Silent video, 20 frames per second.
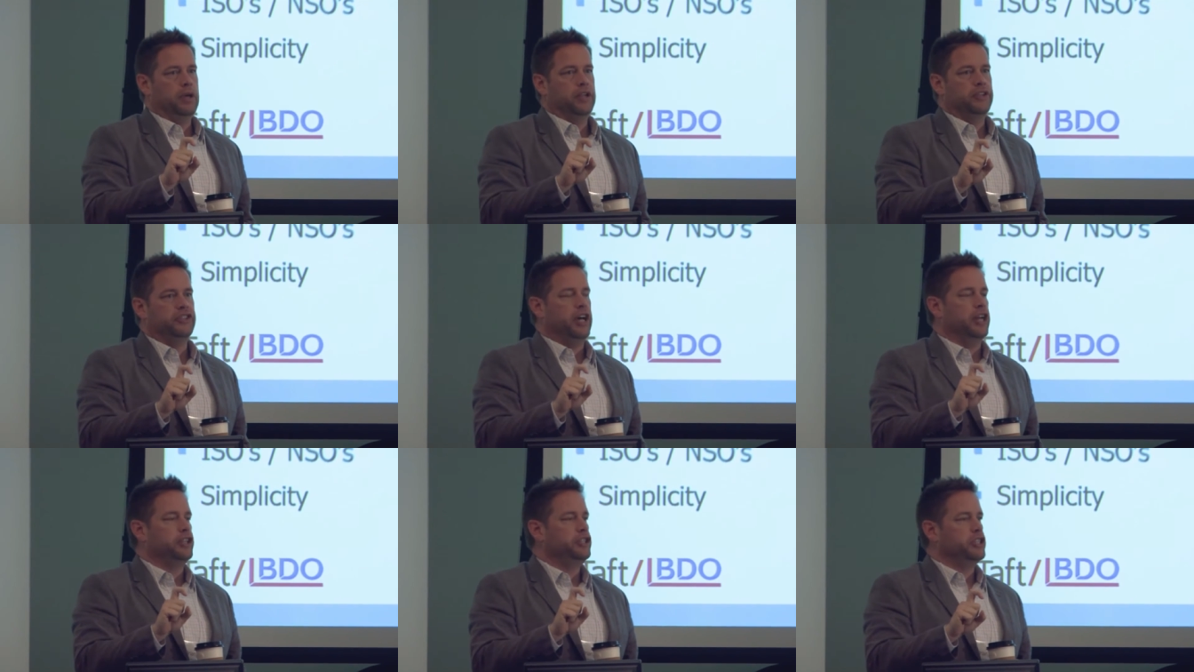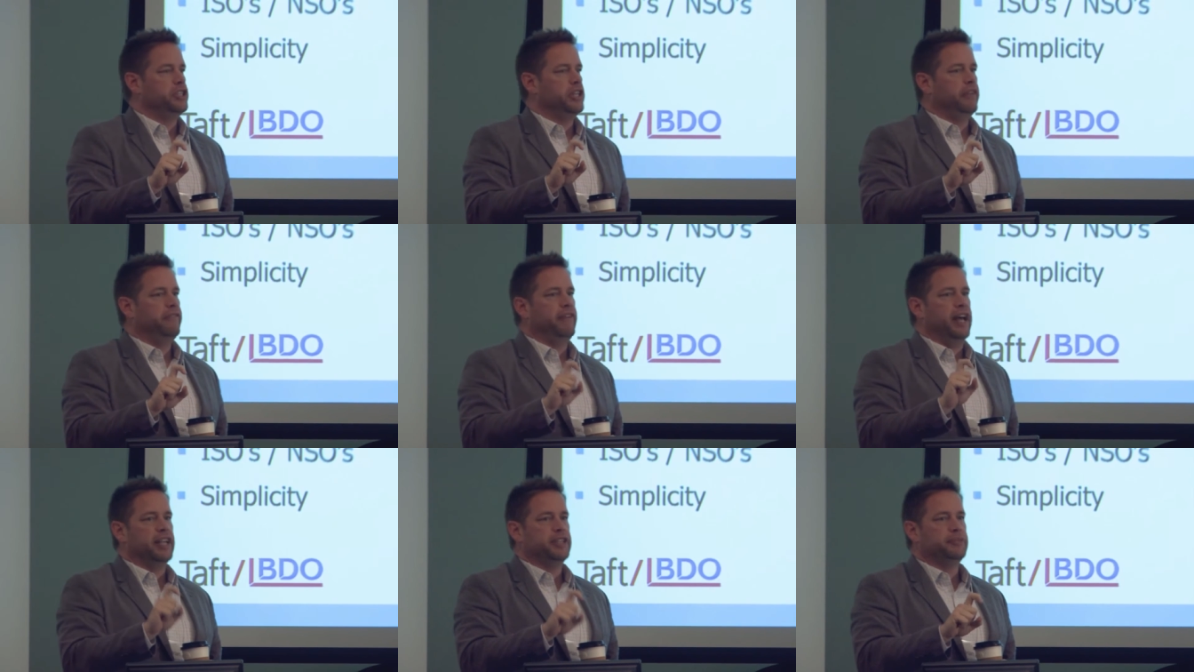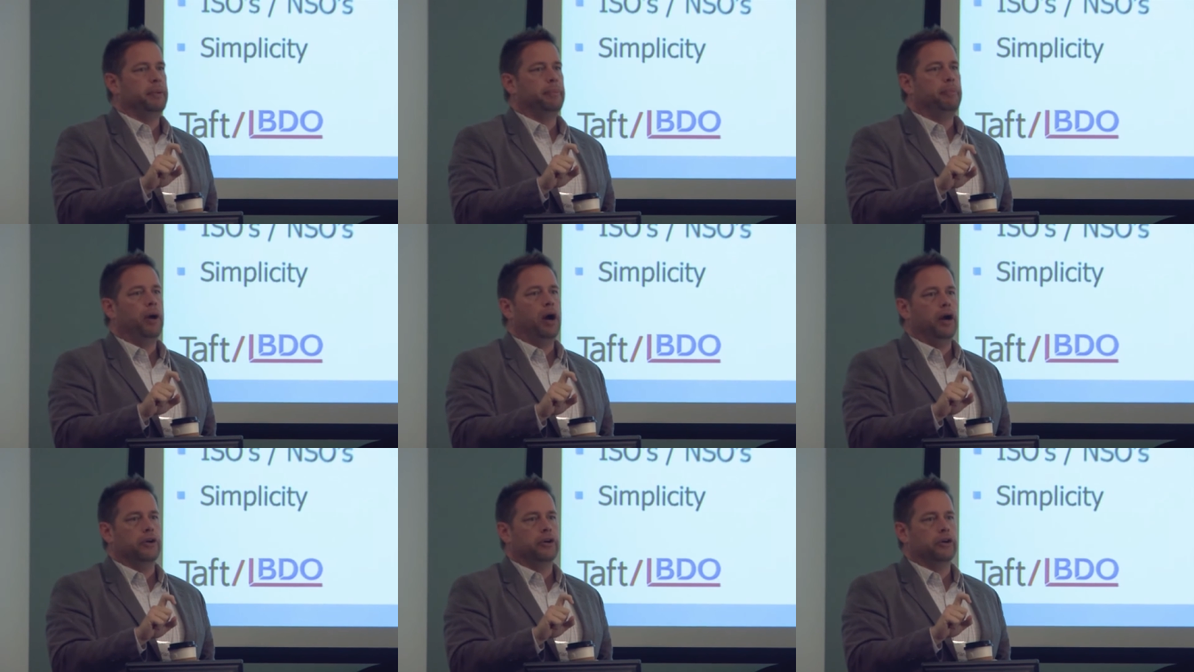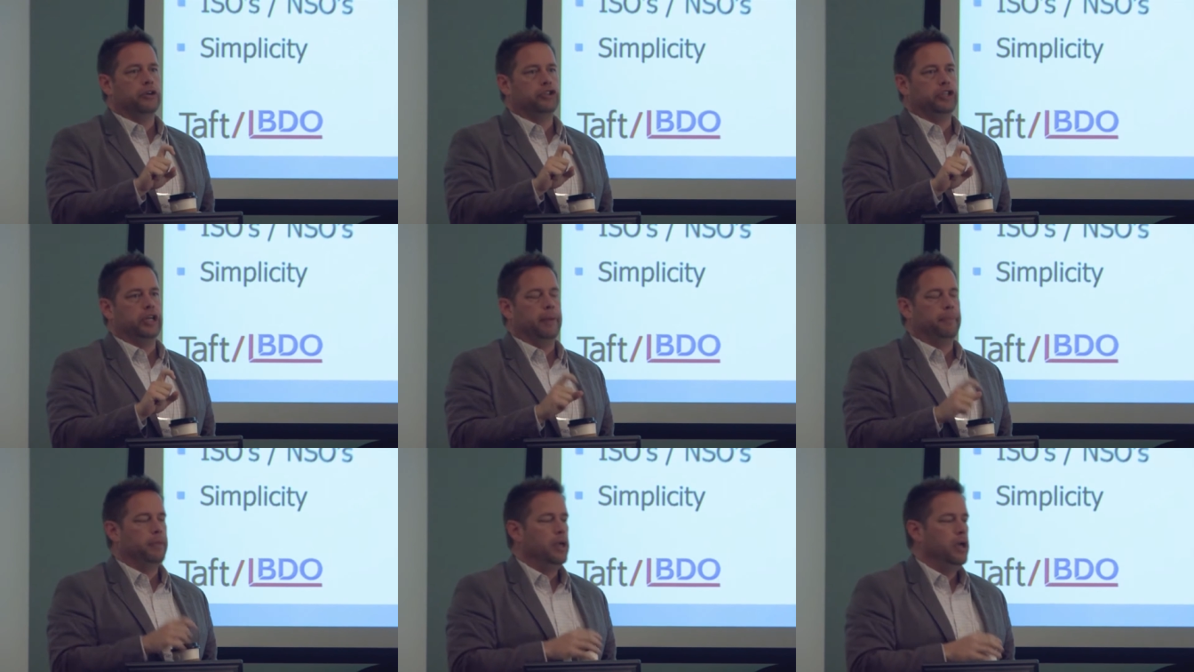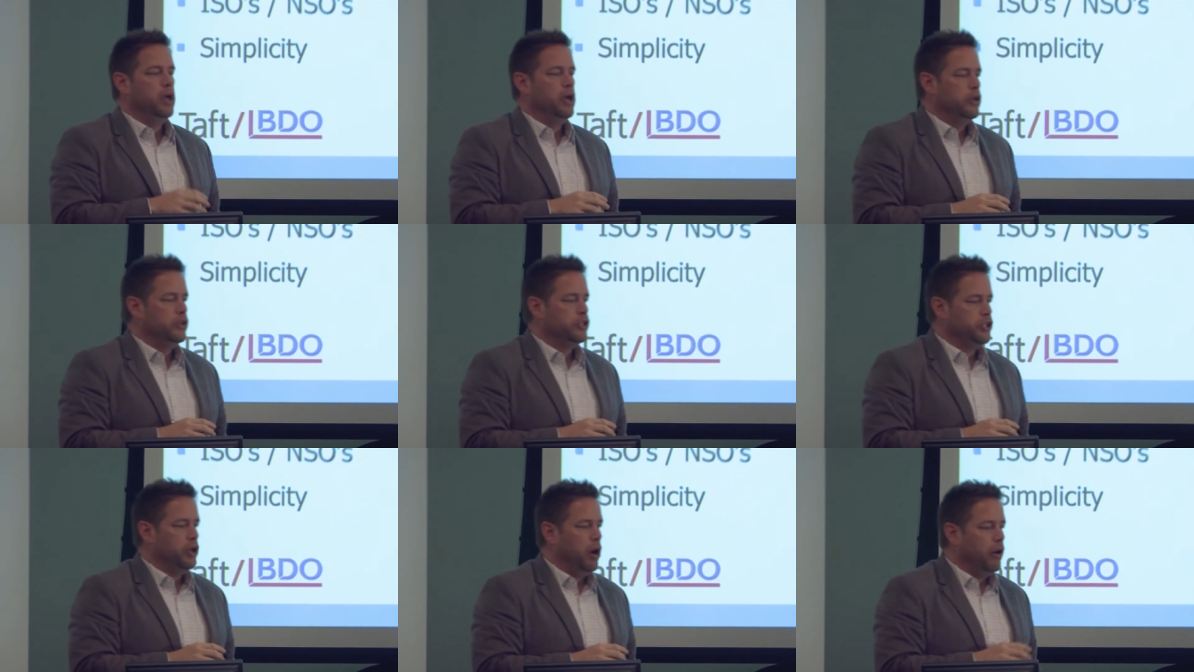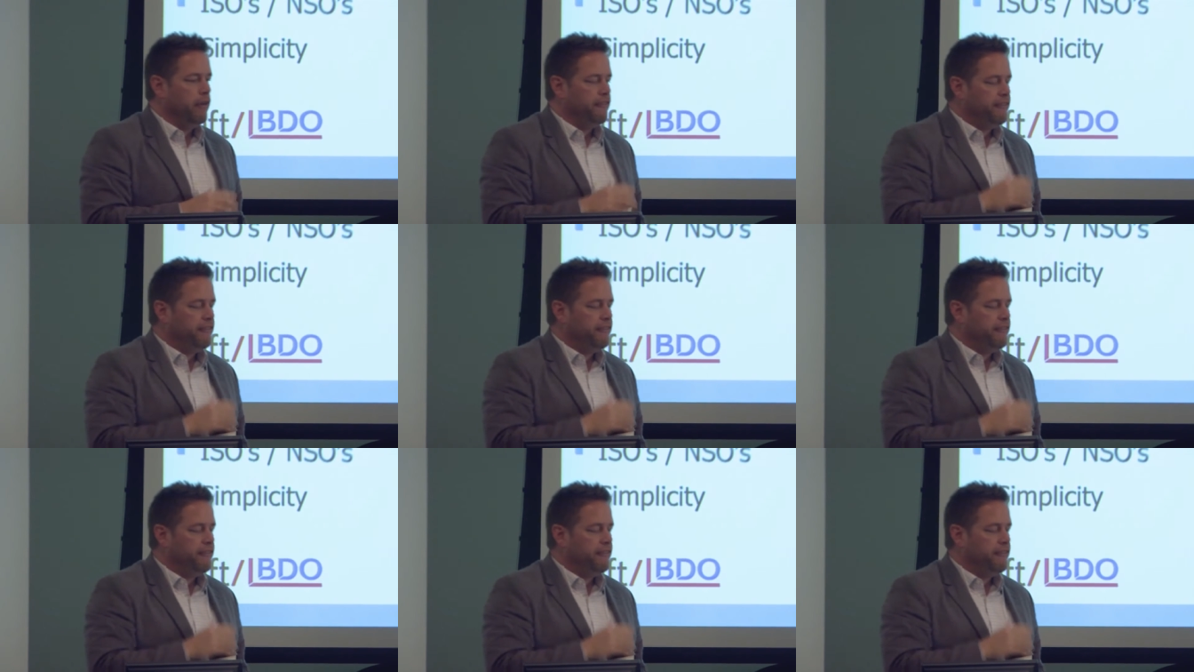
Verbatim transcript: such as an investment partnership. So